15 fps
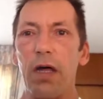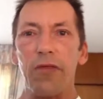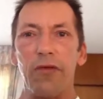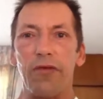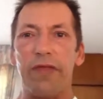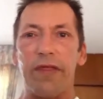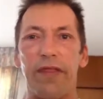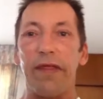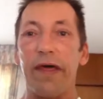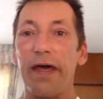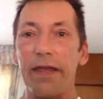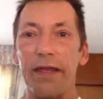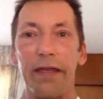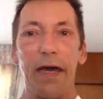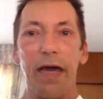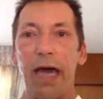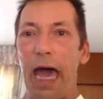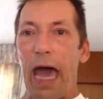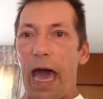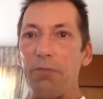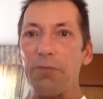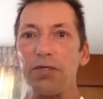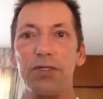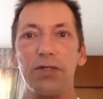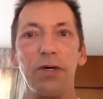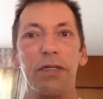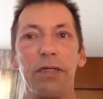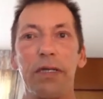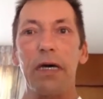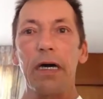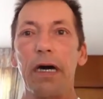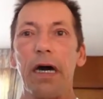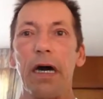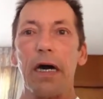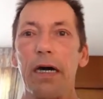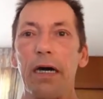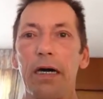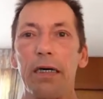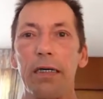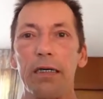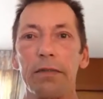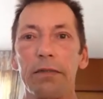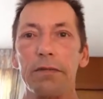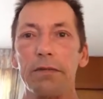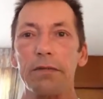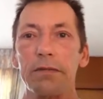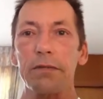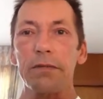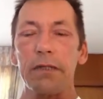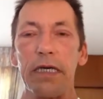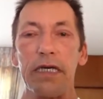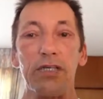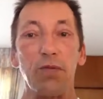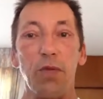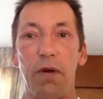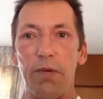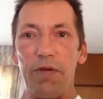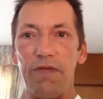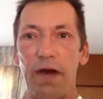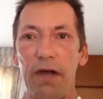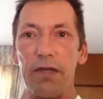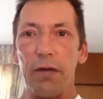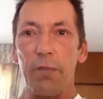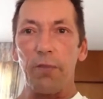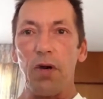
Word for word: other than that. Amazon uh, is where we find our